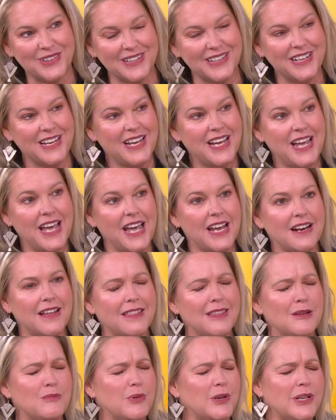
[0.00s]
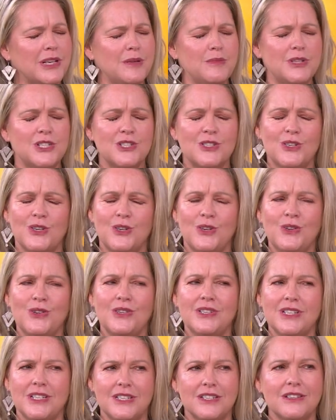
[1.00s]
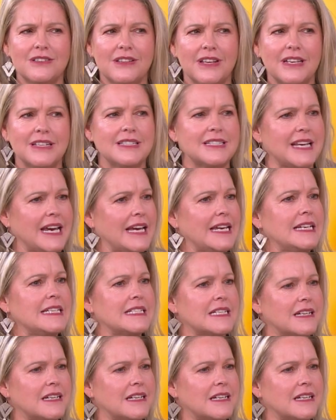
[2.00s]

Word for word: And and I think body image is a huge issue these days,